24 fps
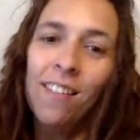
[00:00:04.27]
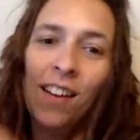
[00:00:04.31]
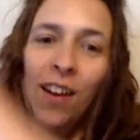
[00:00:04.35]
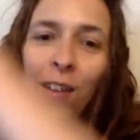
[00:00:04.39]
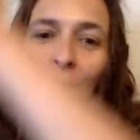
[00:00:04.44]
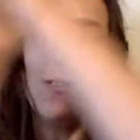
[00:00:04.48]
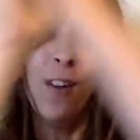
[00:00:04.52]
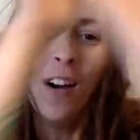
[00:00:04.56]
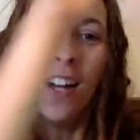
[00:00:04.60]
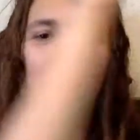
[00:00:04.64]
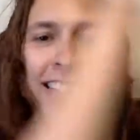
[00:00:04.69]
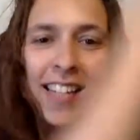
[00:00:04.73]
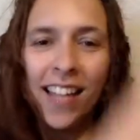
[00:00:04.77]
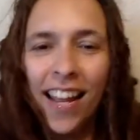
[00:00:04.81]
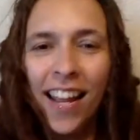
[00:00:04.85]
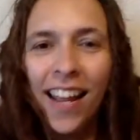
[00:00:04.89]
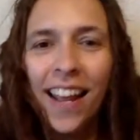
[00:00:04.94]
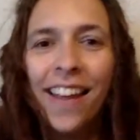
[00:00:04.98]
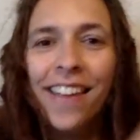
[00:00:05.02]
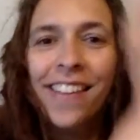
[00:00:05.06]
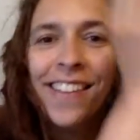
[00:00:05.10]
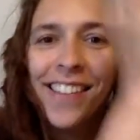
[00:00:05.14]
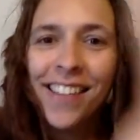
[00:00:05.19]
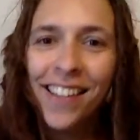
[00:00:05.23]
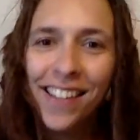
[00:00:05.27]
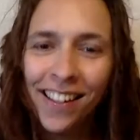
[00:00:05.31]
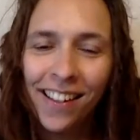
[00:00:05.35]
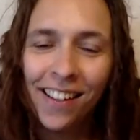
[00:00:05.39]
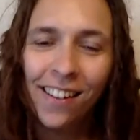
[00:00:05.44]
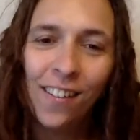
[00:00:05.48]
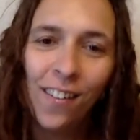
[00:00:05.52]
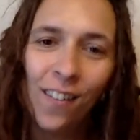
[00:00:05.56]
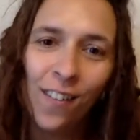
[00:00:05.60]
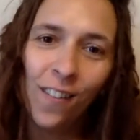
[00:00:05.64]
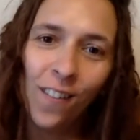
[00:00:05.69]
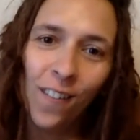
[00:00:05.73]
What day is it?
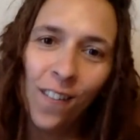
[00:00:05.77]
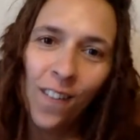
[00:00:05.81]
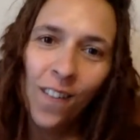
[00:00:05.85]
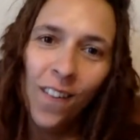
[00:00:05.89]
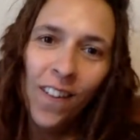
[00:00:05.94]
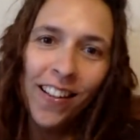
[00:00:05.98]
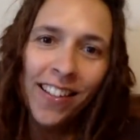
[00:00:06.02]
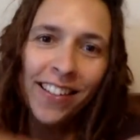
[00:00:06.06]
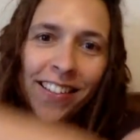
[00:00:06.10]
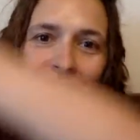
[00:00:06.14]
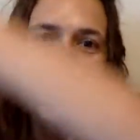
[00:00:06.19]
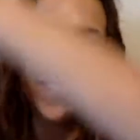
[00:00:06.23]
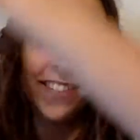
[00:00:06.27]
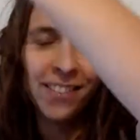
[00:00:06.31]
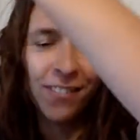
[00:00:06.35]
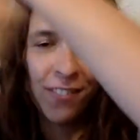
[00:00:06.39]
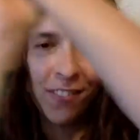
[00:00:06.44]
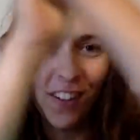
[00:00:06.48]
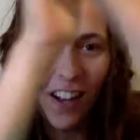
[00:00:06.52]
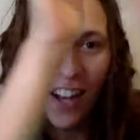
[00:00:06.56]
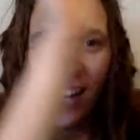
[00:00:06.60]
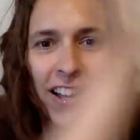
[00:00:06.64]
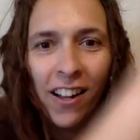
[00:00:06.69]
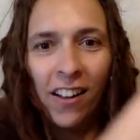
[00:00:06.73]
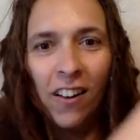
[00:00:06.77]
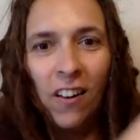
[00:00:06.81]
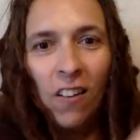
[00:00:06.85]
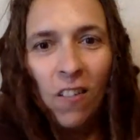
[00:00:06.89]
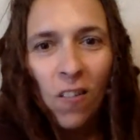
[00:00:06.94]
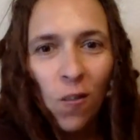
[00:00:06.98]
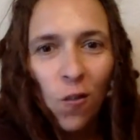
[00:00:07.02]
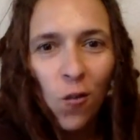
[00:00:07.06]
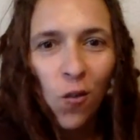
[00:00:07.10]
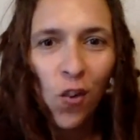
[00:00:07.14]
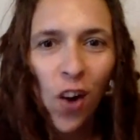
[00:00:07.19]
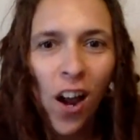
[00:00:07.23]
Oh, it's
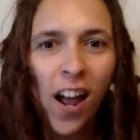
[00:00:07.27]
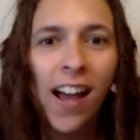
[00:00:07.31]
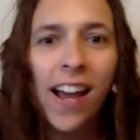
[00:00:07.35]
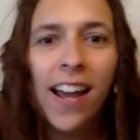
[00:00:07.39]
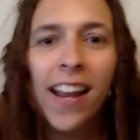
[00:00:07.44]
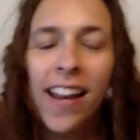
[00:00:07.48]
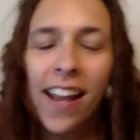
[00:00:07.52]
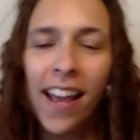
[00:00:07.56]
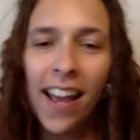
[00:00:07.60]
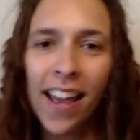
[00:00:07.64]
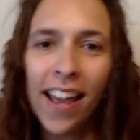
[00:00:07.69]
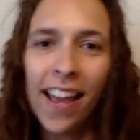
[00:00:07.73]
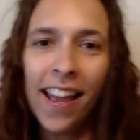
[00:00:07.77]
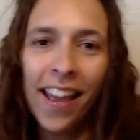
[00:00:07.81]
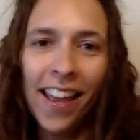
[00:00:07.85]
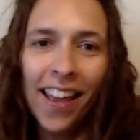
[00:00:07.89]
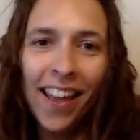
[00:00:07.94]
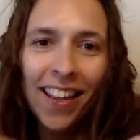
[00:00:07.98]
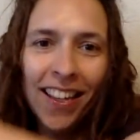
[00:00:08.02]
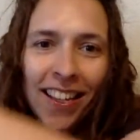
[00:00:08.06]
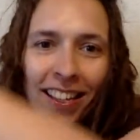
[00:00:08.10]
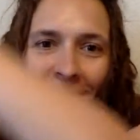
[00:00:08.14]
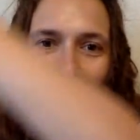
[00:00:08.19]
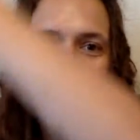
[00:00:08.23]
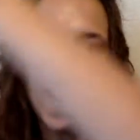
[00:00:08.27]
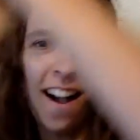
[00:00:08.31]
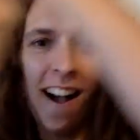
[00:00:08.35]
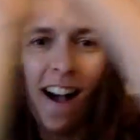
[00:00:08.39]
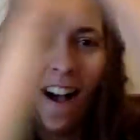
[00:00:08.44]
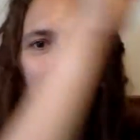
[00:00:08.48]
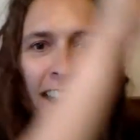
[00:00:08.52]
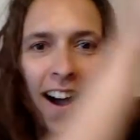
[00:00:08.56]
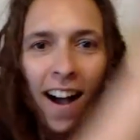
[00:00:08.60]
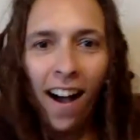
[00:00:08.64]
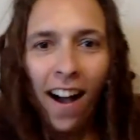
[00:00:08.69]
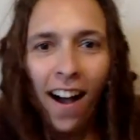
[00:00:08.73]
Fun Friday.
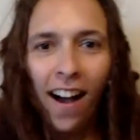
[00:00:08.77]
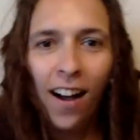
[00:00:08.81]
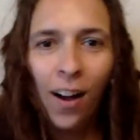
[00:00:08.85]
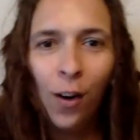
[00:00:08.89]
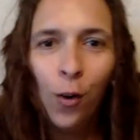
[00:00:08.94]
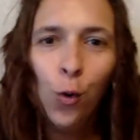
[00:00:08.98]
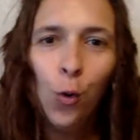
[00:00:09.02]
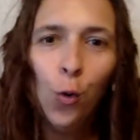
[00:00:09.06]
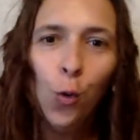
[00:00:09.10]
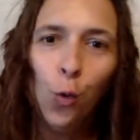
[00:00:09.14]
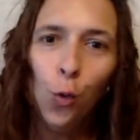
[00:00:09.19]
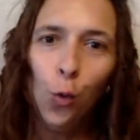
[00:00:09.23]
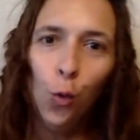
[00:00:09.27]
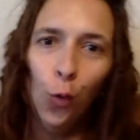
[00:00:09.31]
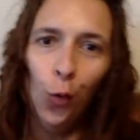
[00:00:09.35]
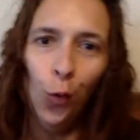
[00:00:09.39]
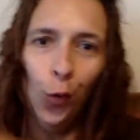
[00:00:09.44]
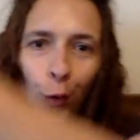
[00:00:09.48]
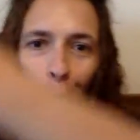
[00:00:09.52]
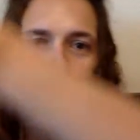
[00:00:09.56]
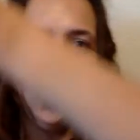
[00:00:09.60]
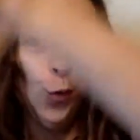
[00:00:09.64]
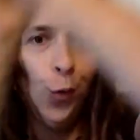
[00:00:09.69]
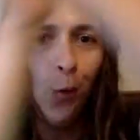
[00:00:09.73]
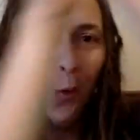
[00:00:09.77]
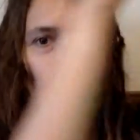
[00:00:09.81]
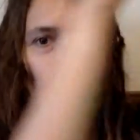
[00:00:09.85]
Ahoo.